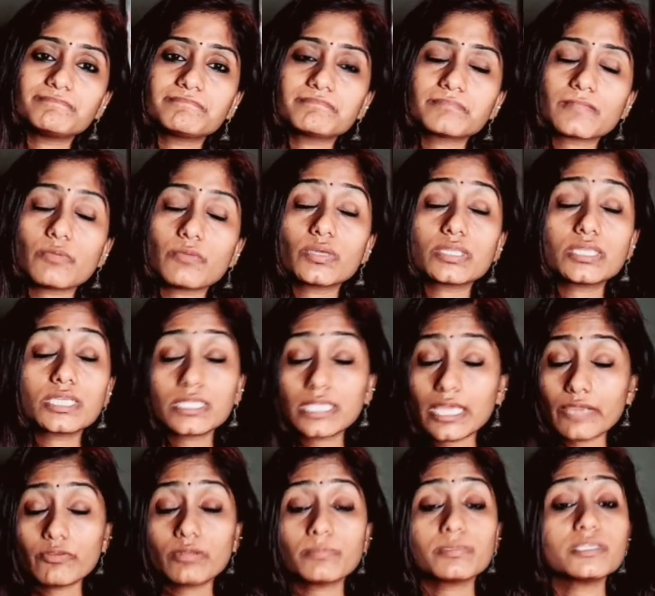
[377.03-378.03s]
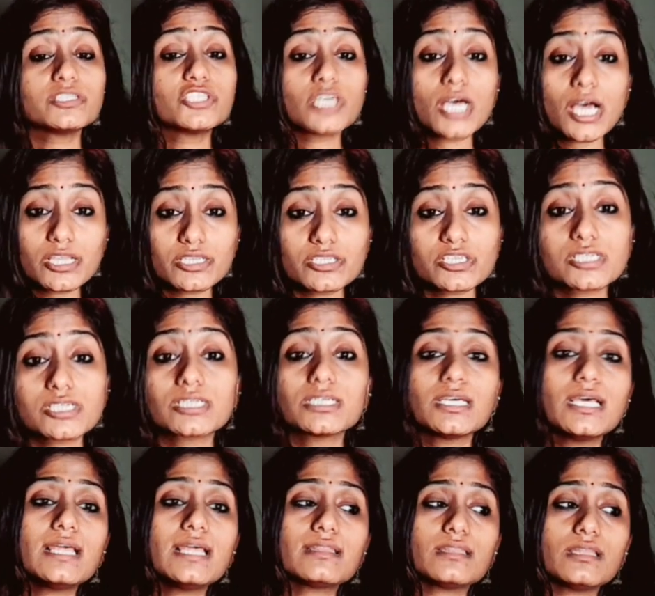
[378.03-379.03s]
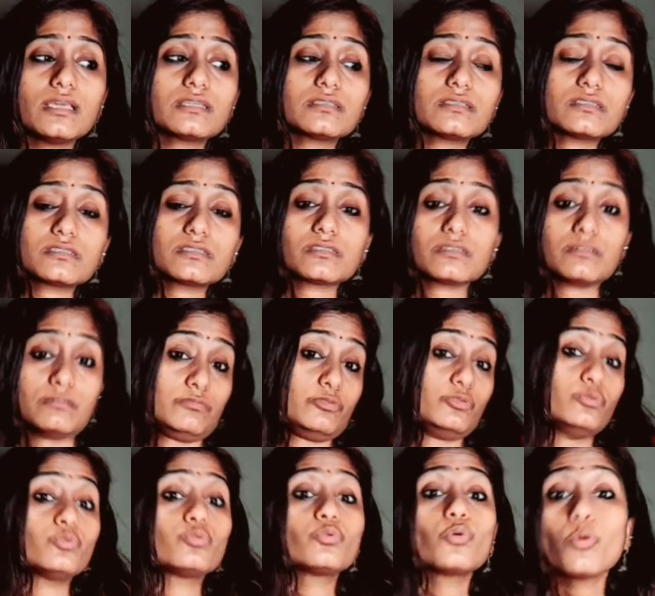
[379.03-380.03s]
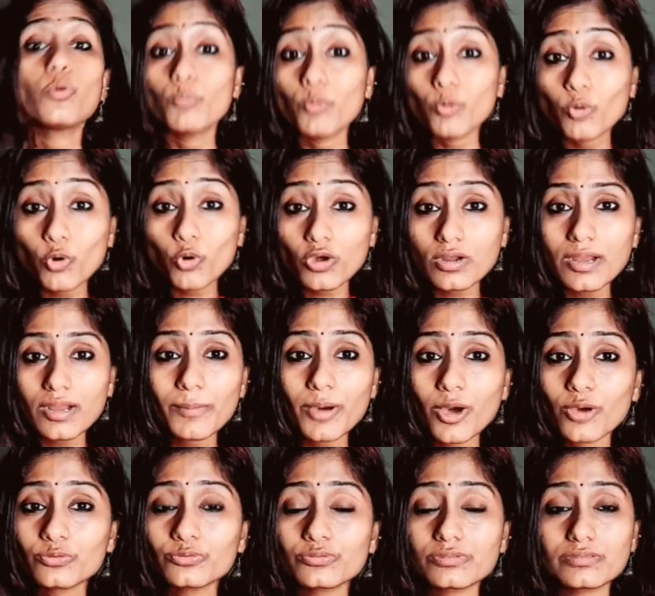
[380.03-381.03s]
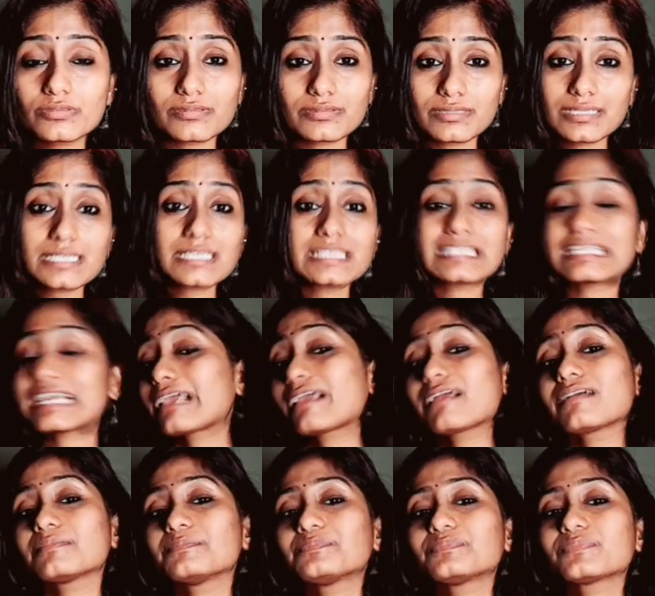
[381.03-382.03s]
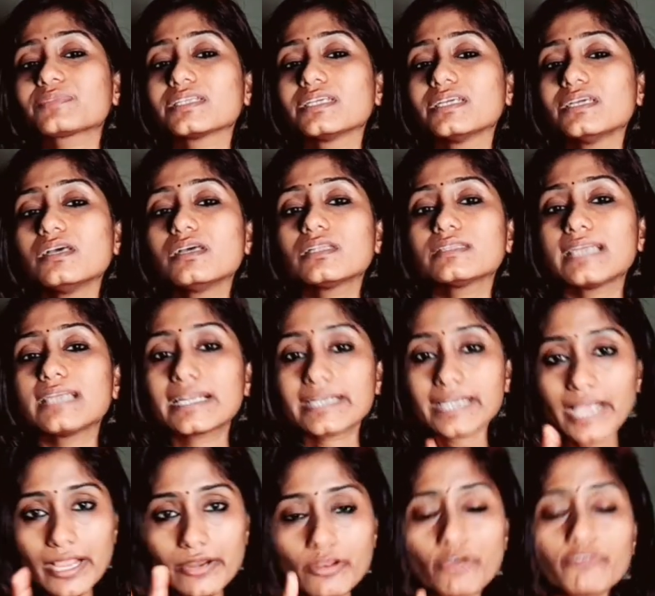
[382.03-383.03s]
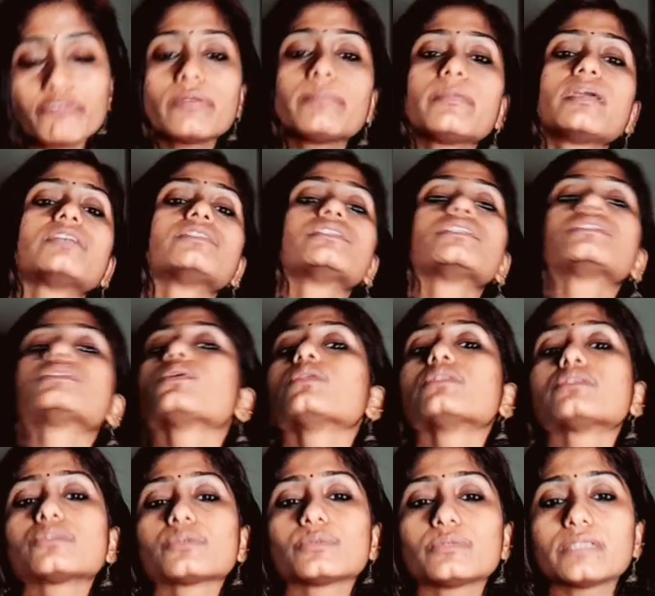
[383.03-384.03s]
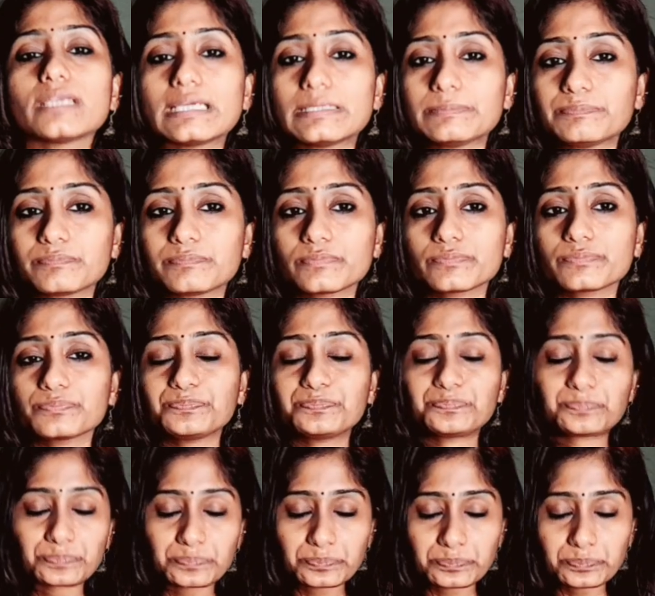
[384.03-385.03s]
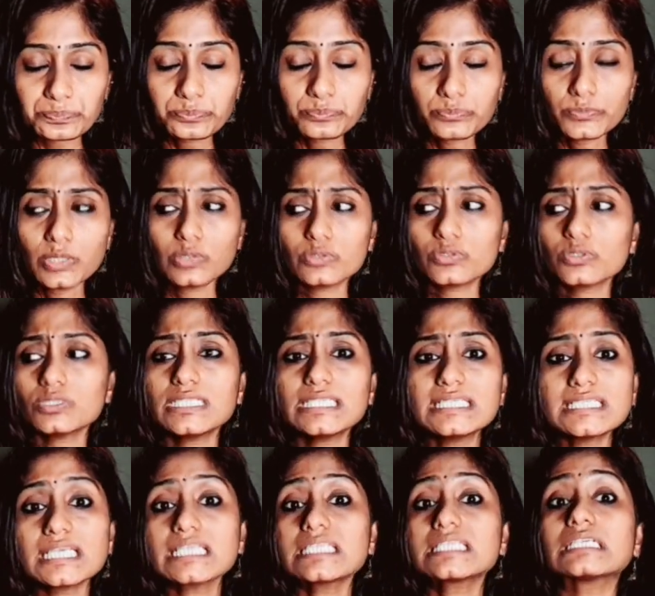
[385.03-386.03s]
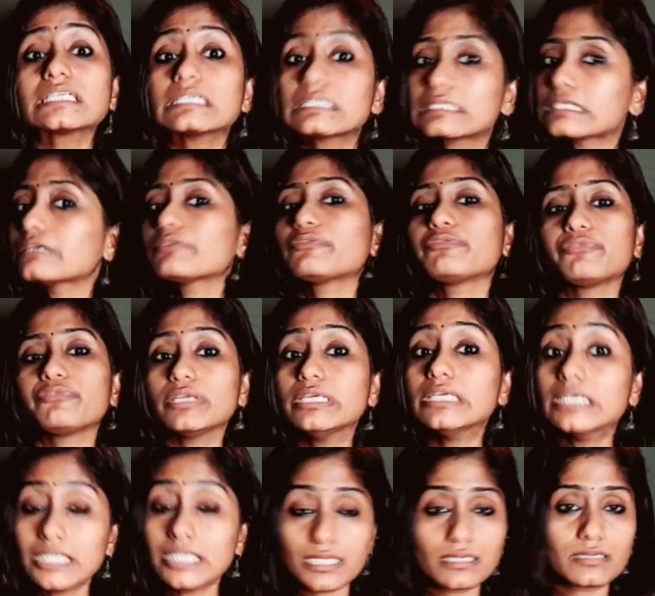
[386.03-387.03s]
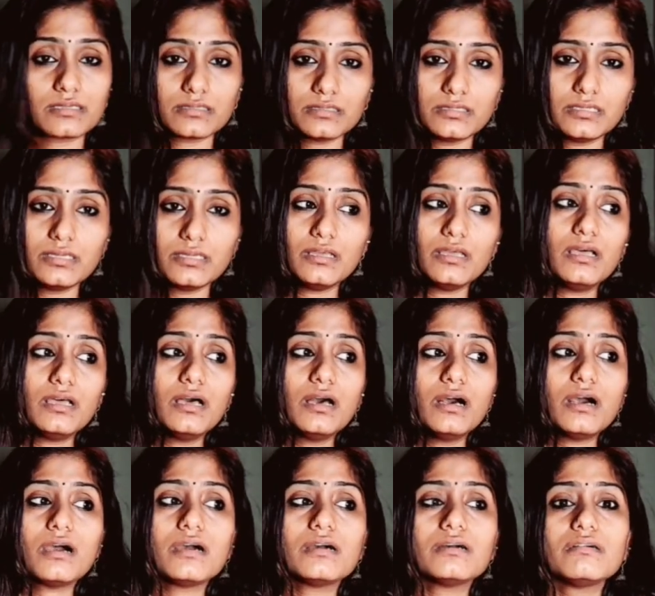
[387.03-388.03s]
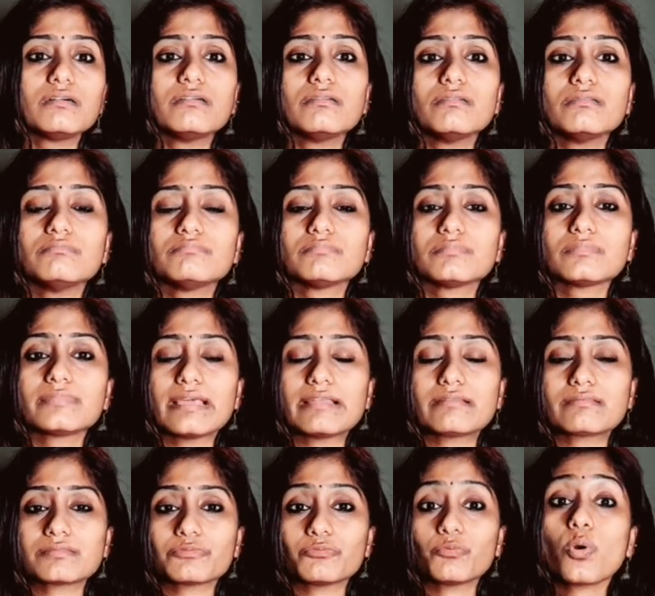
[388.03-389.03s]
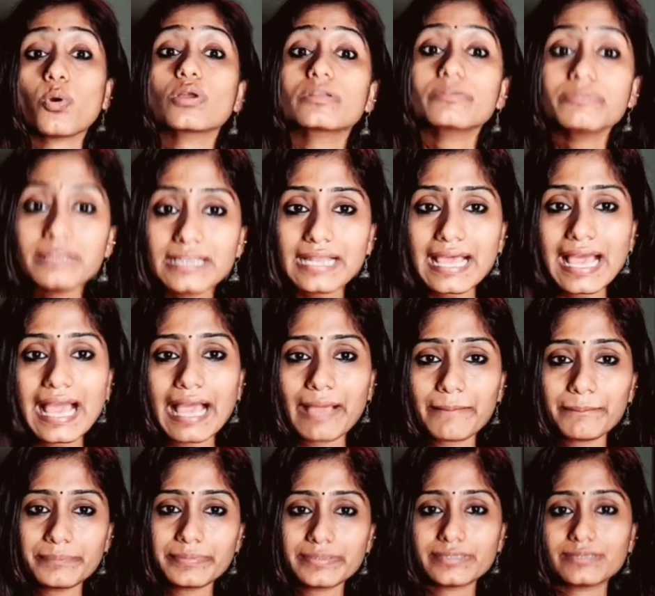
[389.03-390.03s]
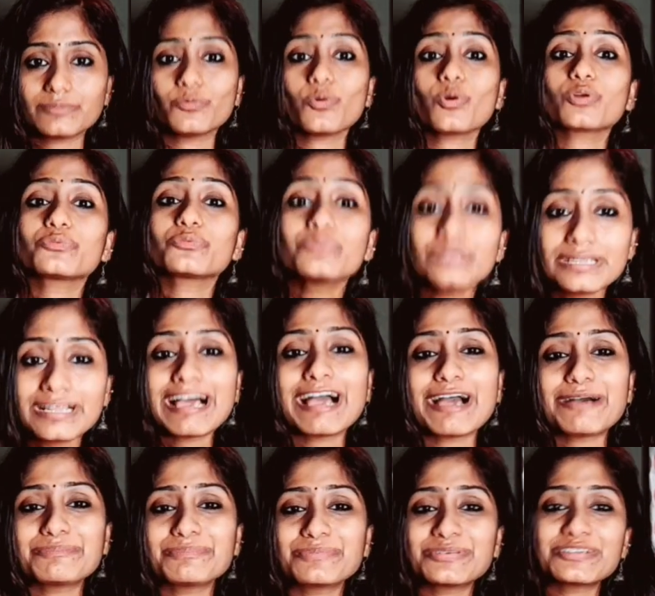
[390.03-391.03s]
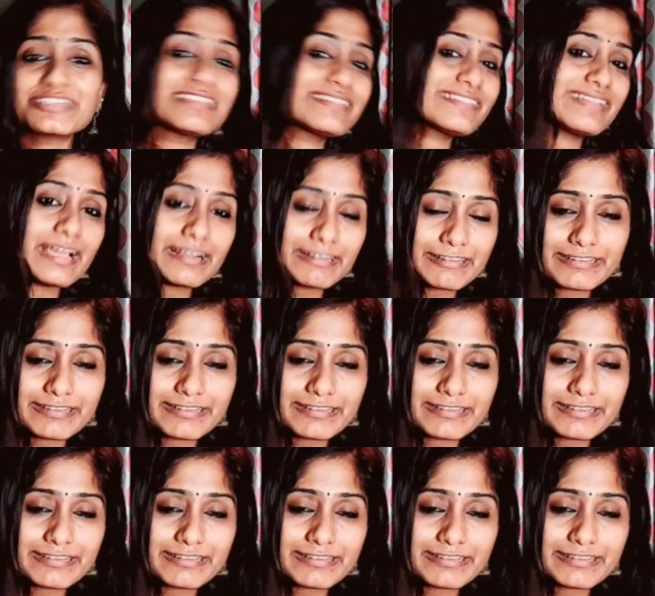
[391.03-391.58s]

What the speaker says: Whether they will be judged that you know more about this thing, that kind of image is also there. So these are certain fear, that what will happen in that